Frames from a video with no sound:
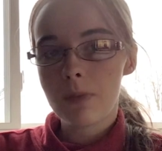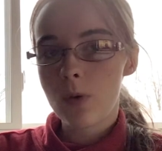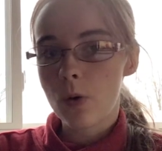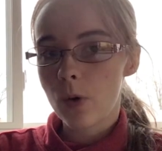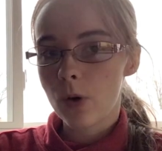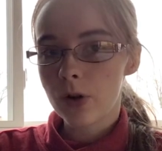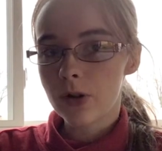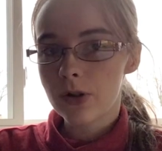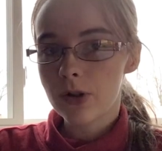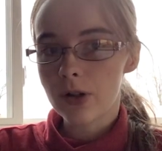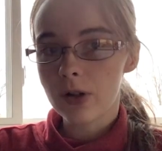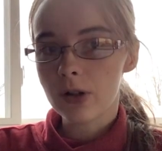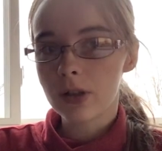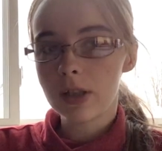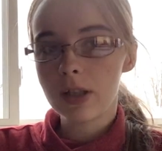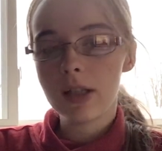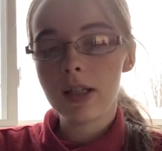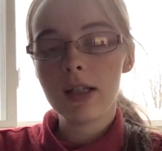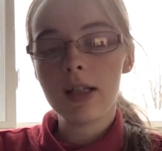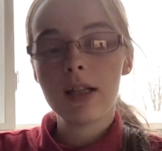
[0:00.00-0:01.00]
or
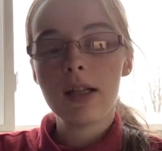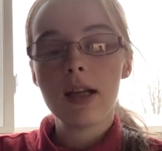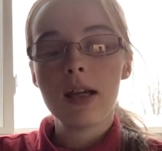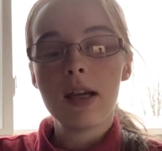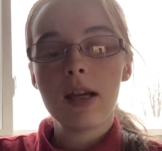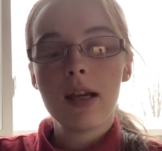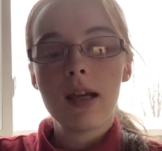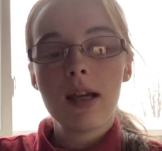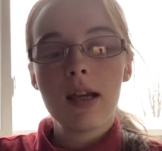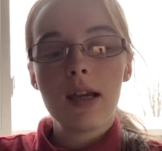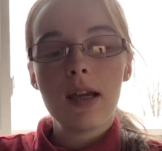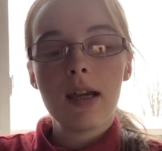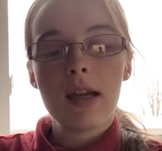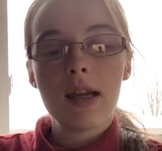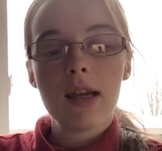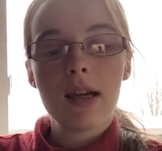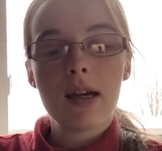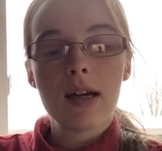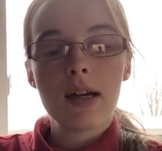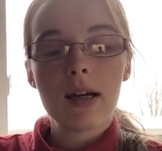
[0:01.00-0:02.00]
turkey,
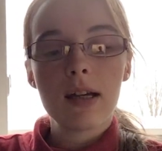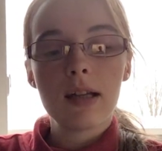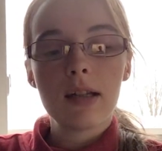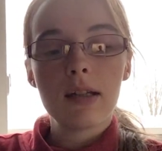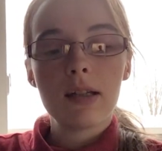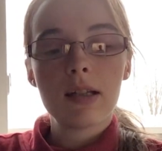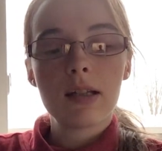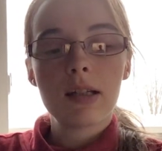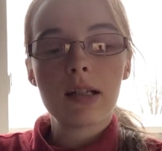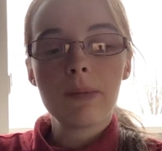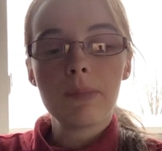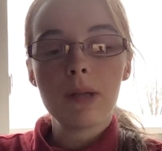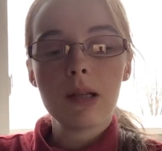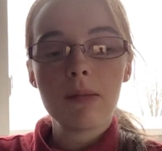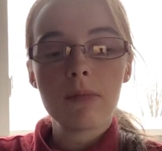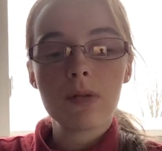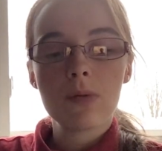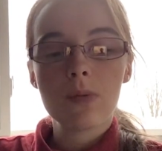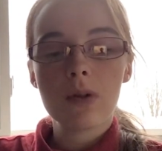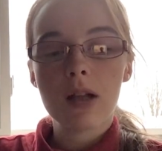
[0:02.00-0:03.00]
and
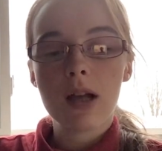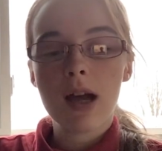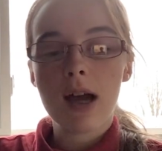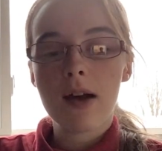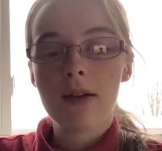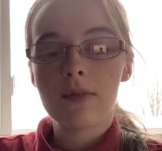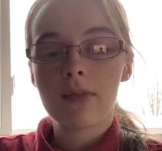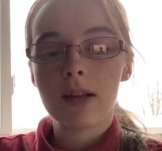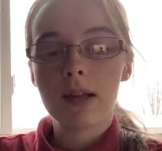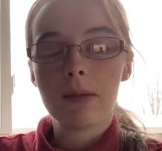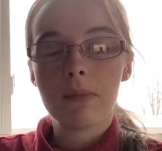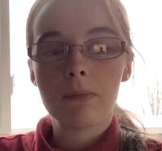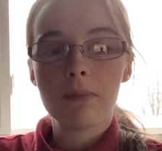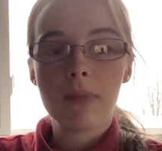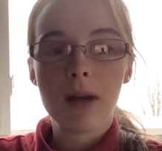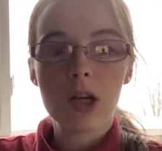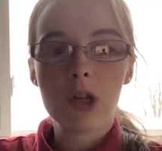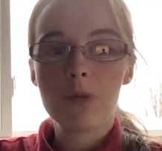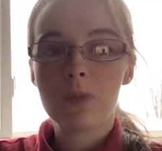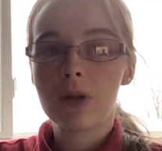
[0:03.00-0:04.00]
sometimes we'll have like
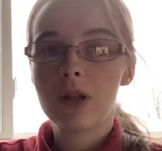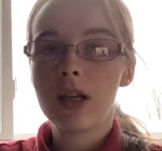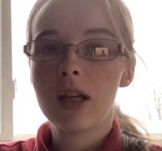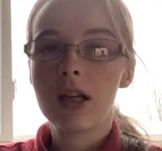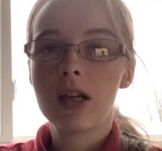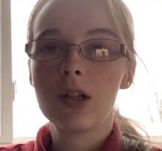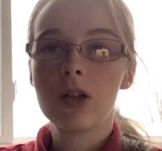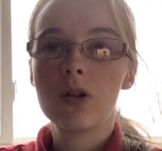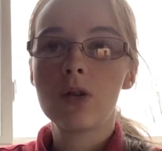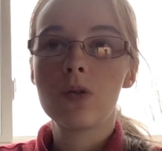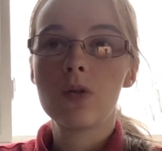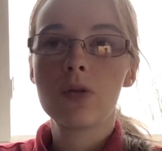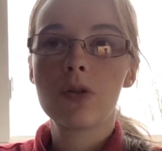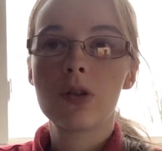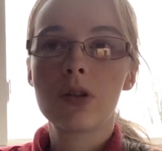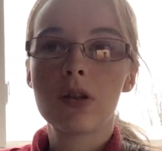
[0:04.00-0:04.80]
mashed potatoes,